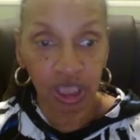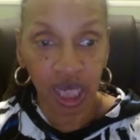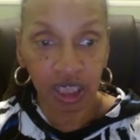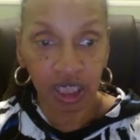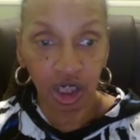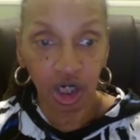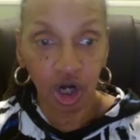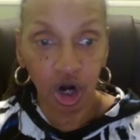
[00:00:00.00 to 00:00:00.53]

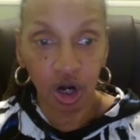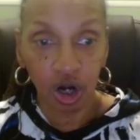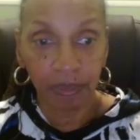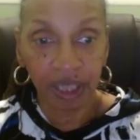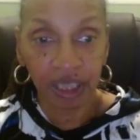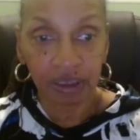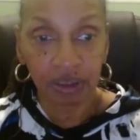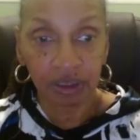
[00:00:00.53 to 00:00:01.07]
like a
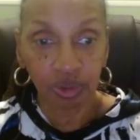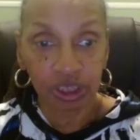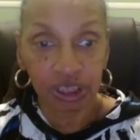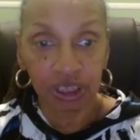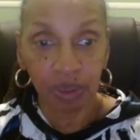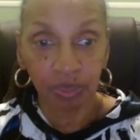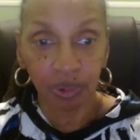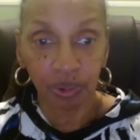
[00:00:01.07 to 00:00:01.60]
garment
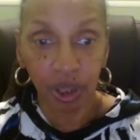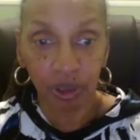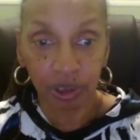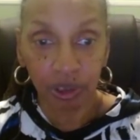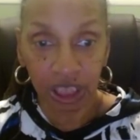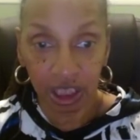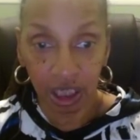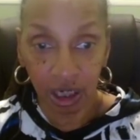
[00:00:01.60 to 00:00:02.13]
was
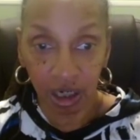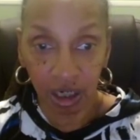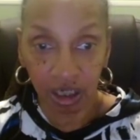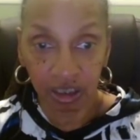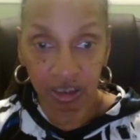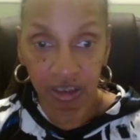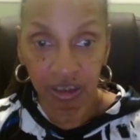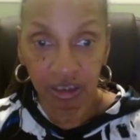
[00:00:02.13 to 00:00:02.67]
temporarily
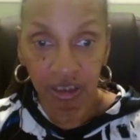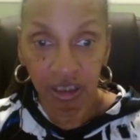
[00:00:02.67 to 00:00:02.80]
gone.